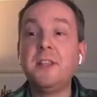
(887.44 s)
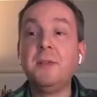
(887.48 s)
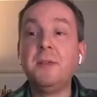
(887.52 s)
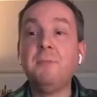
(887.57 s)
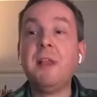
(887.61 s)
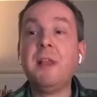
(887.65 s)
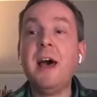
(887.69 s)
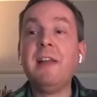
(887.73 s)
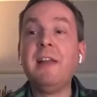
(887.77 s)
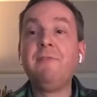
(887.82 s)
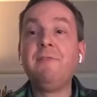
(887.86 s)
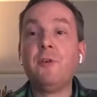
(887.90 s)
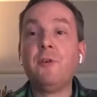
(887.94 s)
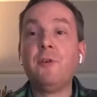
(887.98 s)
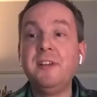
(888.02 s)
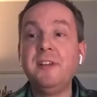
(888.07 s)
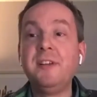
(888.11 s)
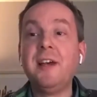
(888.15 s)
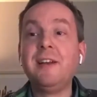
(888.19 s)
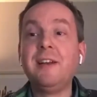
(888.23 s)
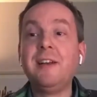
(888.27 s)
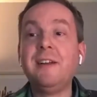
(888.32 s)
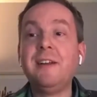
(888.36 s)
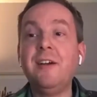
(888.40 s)
the platform and
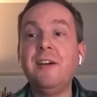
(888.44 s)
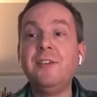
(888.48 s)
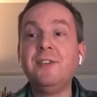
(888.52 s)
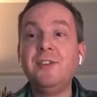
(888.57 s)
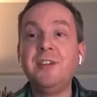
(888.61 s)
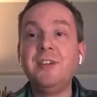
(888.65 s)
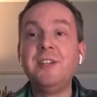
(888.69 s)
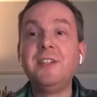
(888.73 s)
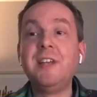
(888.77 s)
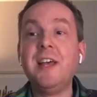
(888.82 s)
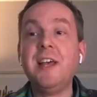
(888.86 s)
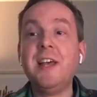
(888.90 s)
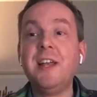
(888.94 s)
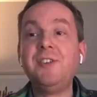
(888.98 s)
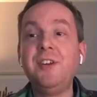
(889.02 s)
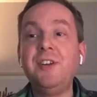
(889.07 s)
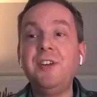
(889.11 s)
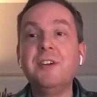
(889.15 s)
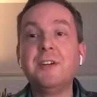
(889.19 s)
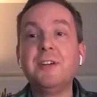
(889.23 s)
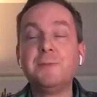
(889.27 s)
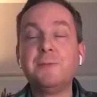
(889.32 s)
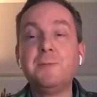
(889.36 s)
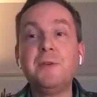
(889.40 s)
the technology essentially
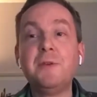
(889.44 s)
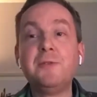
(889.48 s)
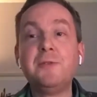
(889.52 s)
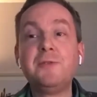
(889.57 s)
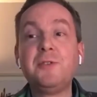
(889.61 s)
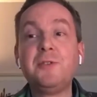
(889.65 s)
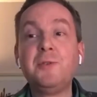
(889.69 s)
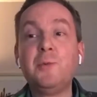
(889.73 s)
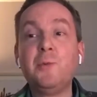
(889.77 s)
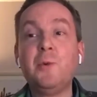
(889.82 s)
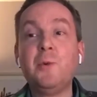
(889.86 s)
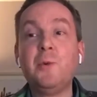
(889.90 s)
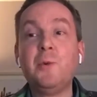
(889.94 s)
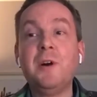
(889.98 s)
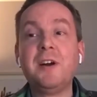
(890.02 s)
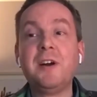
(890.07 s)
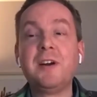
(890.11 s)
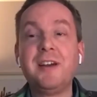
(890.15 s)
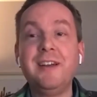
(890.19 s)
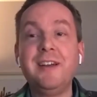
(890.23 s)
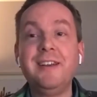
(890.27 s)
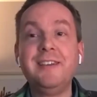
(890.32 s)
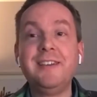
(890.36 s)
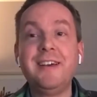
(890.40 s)
does most of the
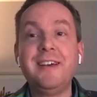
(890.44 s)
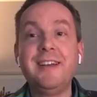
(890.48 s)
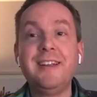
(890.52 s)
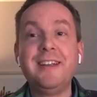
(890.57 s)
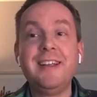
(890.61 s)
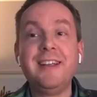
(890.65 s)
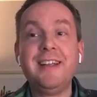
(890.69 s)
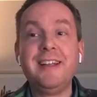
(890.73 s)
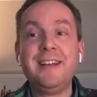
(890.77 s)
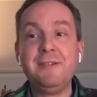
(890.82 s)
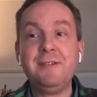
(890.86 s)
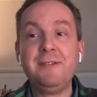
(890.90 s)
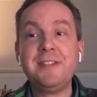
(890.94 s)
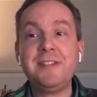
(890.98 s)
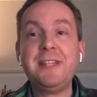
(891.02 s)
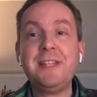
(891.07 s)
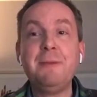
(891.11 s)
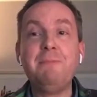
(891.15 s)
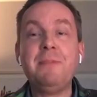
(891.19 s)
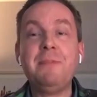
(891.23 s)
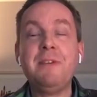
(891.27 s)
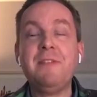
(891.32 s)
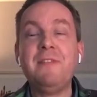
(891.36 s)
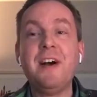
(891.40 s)
work and it
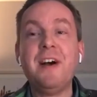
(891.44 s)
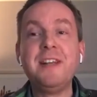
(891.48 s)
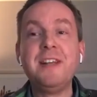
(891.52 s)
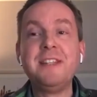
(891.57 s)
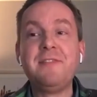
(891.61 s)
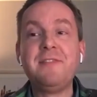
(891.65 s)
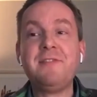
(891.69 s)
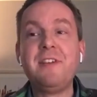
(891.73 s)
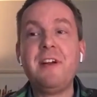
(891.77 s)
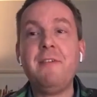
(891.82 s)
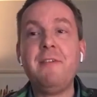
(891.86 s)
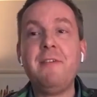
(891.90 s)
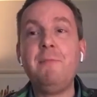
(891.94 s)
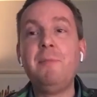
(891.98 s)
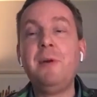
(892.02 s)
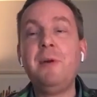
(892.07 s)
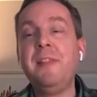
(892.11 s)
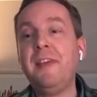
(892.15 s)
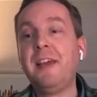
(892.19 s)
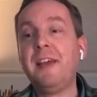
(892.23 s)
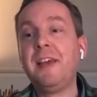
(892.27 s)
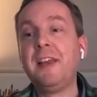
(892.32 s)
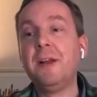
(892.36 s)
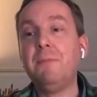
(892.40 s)
simplifies it for everybody,
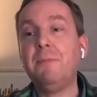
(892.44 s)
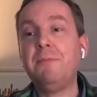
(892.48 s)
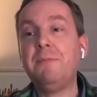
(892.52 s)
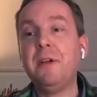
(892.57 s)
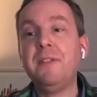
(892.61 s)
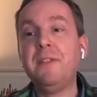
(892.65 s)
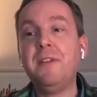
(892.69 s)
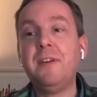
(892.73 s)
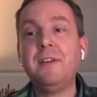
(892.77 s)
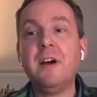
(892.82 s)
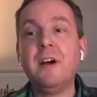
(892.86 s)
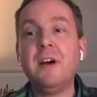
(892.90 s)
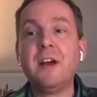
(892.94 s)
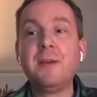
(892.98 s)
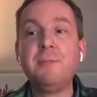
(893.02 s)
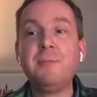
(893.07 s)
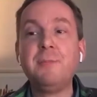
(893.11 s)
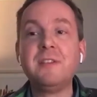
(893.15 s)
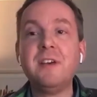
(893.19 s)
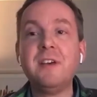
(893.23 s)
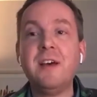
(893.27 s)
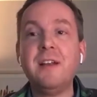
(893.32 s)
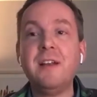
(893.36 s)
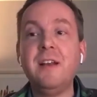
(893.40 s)
and they can upload their
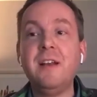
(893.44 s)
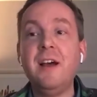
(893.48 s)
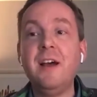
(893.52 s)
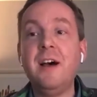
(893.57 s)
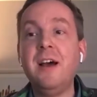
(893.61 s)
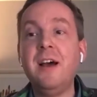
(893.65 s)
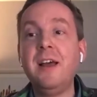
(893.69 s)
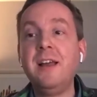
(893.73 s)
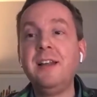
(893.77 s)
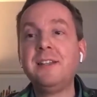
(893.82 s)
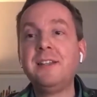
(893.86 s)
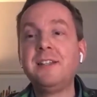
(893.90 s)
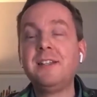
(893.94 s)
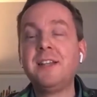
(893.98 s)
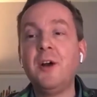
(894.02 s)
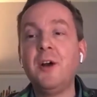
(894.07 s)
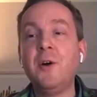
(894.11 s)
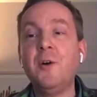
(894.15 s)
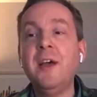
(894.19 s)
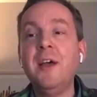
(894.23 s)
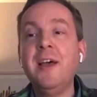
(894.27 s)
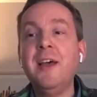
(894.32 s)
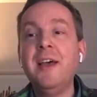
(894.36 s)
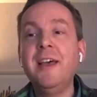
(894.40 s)
documents online.
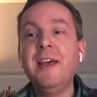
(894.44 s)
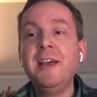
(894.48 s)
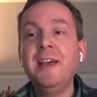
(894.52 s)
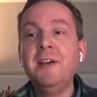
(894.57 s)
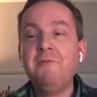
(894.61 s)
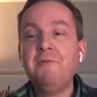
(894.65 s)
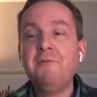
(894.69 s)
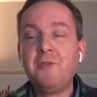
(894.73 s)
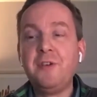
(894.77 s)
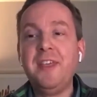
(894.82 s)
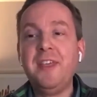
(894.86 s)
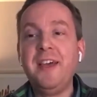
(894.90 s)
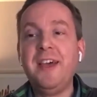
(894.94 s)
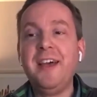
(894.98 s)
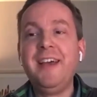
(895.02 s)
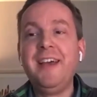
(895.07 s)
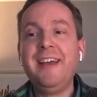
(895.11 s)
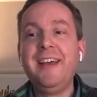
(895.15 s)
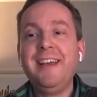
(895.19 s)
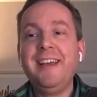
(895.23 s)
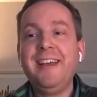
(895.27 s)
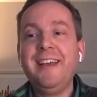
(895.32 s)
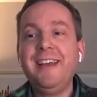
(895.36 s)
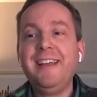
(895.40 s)
So for the
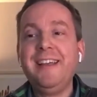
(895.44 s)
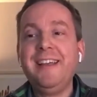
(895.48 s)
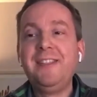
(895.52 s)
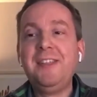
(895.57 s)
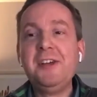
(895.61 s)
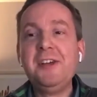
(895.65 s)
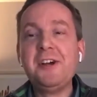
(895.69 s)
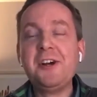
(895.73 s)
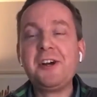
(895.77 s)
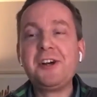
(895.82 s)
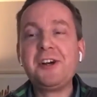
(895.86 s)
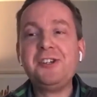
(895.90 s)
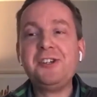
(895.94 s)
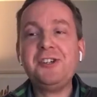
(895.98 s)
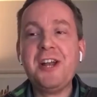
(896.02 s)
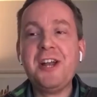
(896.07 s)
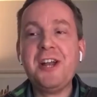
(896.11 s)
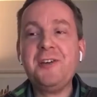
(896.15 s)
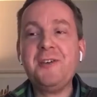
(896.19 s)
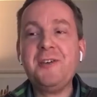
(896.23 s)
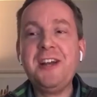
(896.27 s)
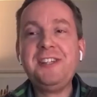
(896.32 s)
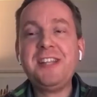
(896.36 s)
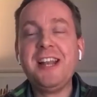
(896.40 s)
the younger
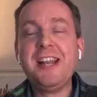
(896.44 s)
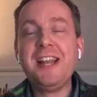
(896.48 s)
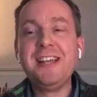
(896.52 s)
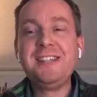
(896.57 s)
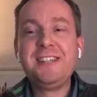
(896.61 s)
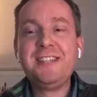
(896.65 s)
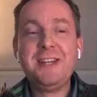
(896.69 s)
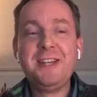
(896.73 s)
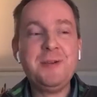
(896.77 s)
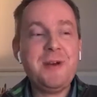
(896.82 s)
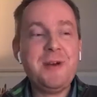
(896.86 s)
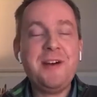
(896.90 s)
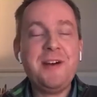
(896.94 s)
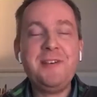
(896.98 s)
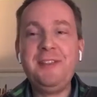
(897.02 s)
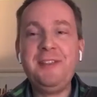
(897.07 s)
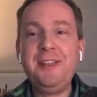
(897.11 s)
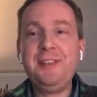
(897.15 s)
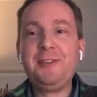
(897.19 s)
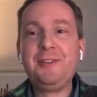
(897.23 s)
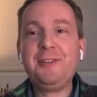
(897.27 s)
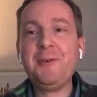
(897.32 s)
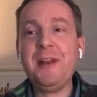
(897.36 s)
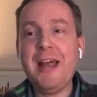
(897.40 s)
generation that likes to do
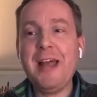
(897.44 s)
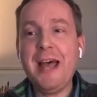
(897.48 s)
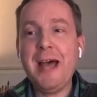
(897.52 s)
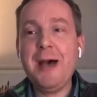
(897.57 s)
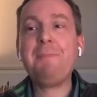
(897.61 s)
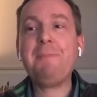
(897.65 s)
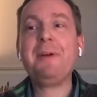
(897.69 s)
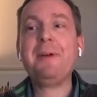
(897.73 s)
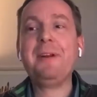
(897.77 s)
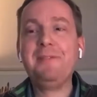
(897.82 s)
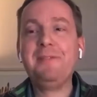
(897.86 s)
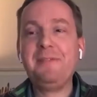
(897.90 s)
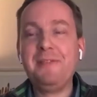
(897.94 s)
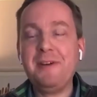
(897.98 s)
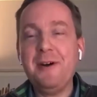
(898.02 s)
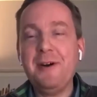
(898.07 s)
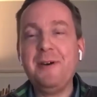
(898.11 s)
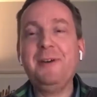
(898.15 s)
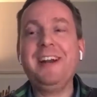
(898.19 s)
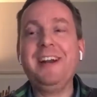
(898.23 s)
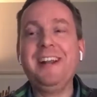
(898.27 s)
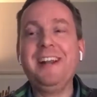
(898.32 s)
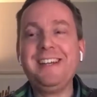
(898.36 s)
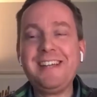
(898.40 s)
everything through an app and a
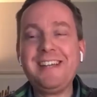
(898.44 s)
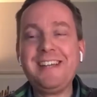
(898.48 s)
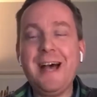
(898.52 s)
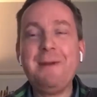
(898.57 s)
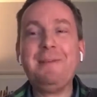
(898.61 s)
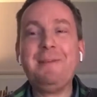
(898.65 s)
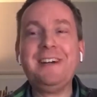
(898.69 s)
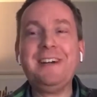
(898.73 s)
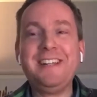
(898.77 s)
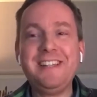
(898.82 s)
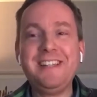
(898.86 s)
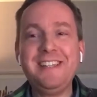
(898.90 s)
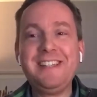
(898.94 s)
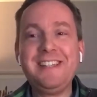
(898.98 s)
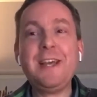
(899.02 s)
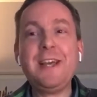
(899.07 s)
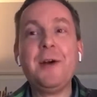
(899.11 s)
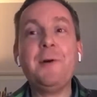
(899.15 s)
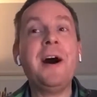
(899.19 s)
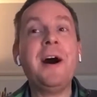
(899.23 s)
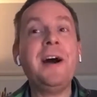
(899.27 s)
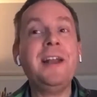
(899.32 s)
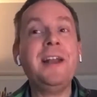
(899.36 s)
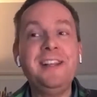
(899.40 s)
phone and a tablet and
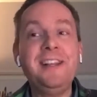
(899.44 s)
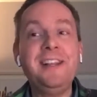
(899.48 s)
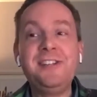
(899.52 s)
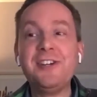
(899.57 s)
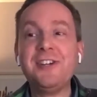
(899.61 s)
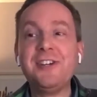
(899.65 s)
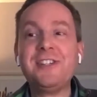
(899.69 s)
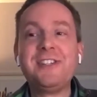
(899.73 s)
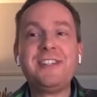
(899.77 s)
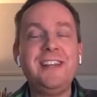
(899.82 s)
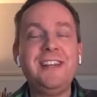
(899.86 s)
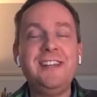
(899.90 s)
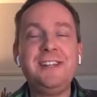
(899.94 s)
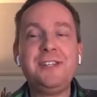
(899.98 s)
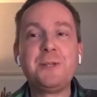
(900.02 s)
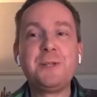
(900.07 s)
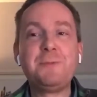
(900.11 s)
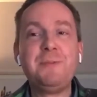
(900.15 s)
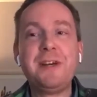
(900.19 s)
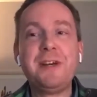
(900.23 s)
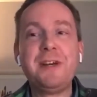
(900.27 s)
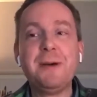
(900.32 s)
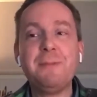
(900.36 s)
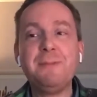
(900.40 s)
so on, it just
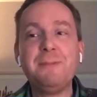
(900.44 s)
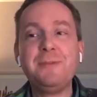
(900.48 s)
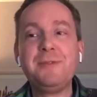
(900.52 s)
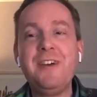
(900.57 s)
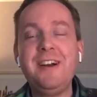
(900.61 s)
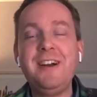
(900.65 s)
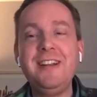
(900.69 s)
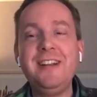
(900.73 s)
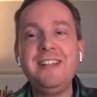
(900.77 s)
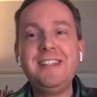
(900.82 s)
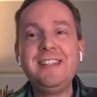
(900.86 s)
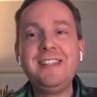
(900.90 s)
becomes fairly